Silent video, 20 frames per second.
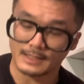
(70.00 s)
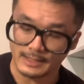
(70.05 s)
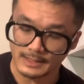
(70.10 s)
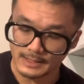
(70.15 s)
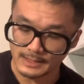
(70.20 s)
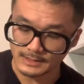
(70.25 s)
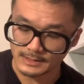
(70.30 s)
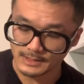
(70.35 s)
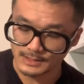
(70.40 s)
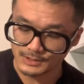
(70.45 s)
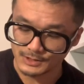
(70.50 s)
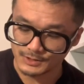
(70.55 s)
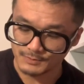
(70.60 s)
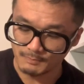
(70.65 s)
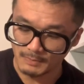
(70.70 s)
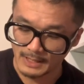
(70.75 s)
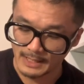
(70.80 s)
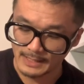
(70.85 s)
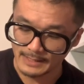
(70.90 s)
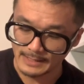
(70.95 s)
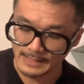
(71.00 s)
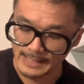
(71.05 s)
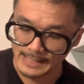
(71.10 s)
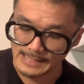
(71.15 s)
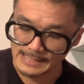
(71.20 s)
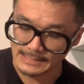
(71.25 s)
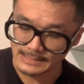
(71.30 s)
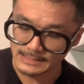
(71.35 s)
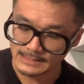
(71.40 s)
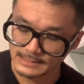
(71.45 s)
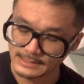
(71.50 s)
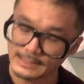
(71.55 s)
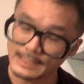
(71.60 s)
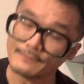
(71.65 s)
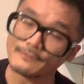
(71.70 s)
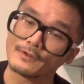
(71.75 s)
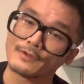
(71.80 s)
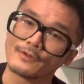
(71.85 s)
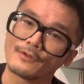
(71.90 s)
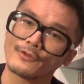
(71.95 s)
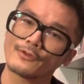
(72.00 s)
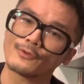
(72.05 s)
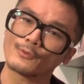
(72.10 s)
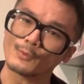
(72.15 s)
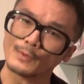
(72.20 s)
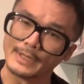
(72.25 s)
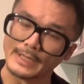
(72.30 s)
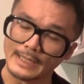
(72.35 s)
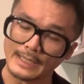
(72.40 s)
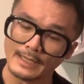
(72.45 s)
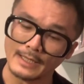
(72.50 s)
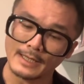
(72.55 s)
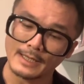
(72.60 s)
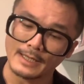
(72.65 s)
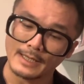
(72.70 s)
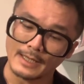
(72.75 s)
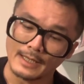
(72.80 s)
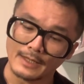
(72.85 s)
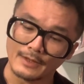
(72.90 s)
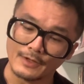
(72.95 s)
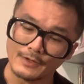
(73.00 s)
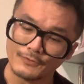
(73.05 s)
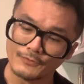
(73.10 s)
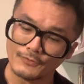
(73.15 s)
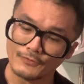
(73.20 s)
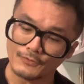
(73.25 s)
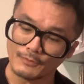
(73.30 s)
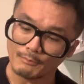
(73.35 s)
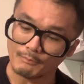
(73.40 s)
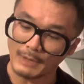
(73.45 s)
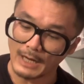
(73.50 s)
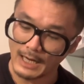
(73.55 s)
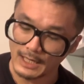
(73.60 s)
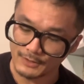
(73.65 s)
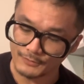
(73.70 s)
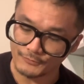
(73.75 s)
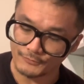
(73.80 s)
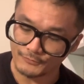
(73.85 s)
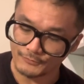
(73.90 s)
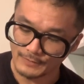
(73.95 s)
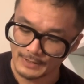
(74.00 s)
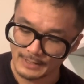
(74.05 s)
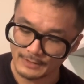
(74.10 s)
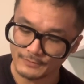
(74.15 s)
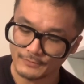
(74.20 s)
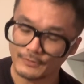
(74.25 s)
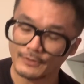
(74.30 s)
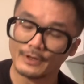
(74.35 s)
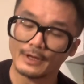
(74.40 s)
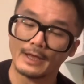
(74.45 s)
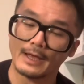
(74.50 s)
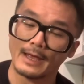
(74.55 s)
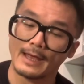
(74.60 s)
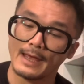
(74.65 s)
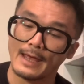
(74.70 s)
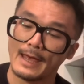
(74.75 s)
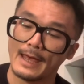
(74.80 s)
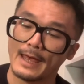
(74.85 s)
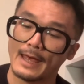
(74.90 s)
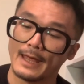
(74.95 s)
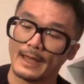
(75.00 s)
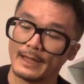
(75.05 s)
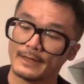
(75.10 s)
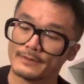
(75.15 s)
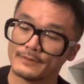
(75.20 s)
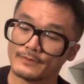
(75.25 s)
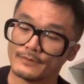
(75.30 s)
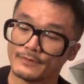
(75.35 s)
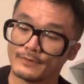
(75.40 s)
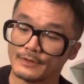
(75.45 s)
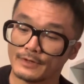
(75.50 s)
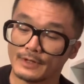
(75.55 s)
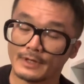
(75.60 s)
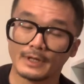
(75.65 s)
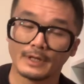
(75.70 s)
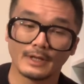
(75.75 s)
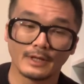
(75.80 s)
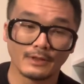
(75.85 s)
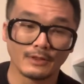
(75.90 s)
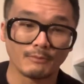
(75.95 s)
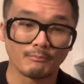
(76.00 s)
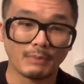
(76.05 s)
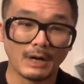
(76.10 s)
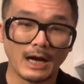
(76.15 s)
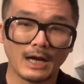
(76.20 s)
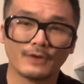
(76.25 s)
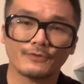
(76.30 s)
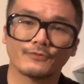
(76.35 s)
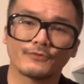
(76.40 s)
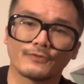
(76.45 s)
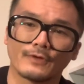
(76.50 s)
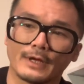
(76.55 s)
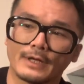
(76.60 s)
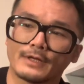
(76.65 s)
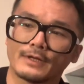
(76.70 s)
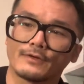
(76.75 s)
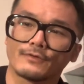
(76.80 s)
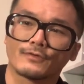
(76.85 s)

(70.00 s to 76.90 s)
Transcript: this is Spine 873. This is a box set, and the box set is